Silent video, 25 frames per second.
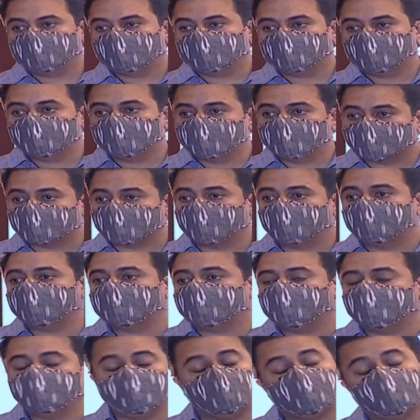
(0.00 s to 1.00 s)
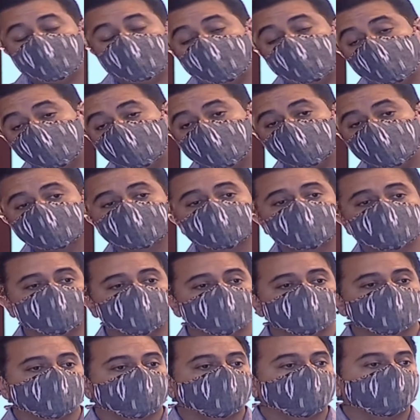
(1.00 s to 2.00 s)
in the country and
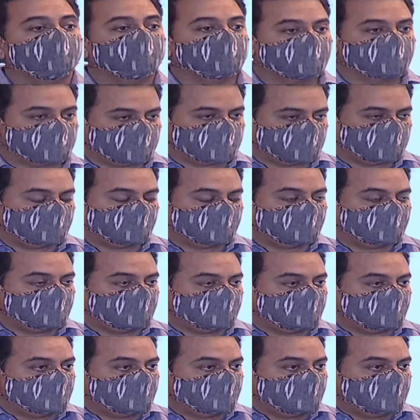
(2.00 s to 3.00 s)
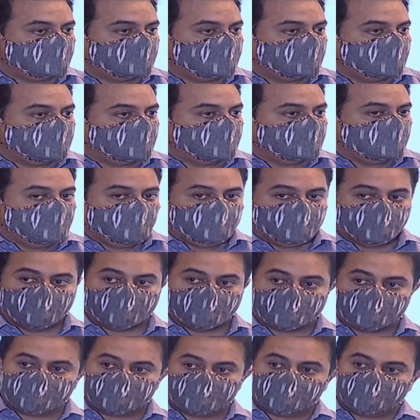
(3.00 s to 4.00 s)
possibly in the world.
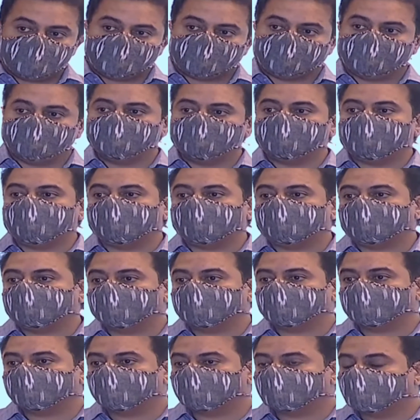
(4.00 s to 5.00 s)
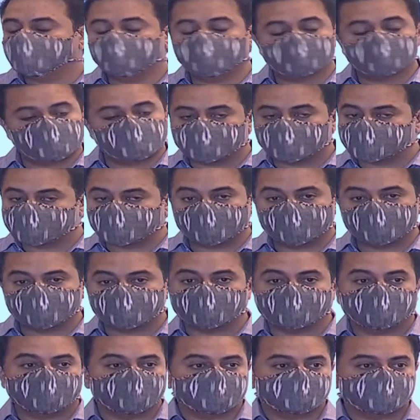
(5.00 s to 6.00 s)
When they came back, he was not
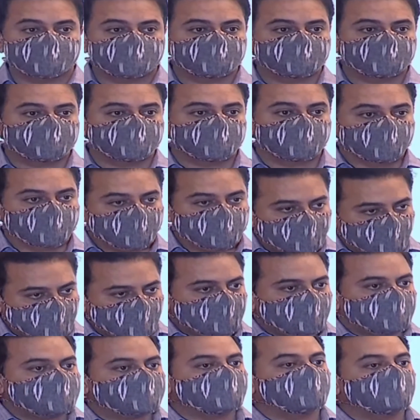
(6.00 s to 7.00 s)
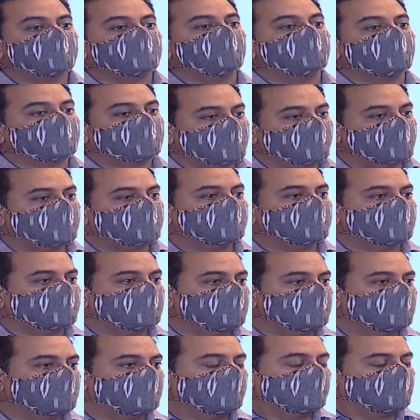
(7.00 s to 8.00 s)
satisfied. He sent them again
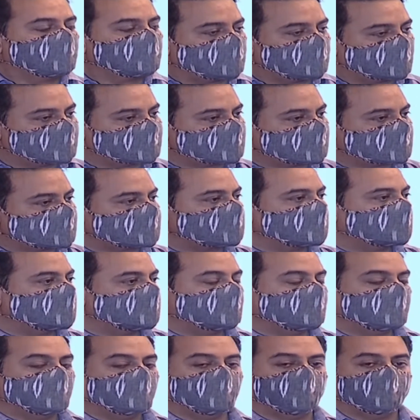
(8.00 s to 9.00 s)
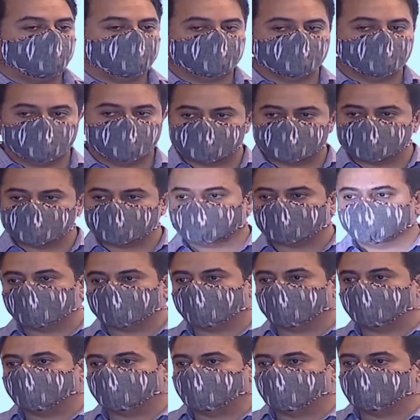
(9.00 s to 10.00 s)
to visit Singapore, to visit other
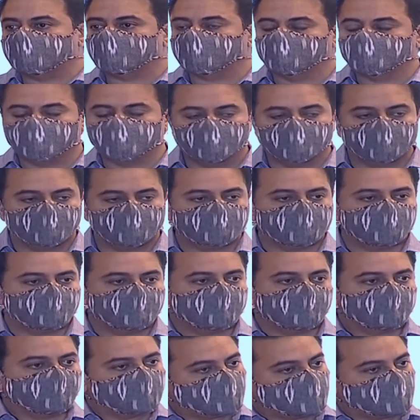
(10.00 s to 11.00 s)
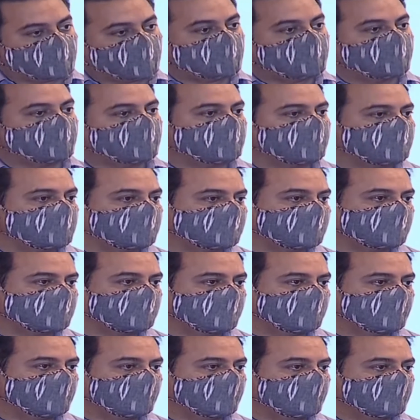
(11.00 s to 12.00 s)
countries in Europe, Americas,
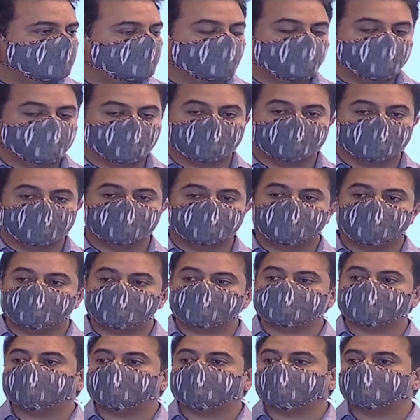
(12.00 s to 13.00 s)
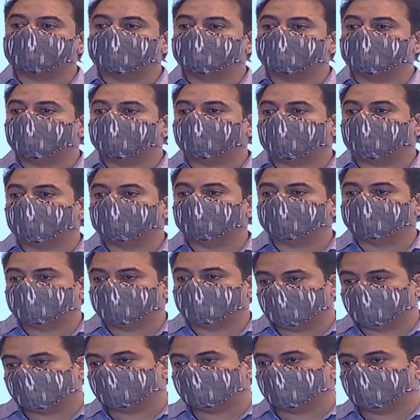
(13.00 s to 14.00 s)
to look at the best possible
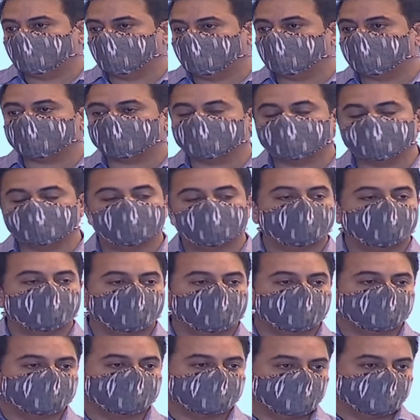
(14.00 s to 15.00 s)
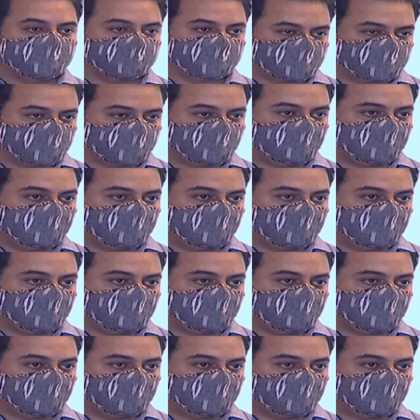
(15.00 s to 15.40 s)
policies, industrial policies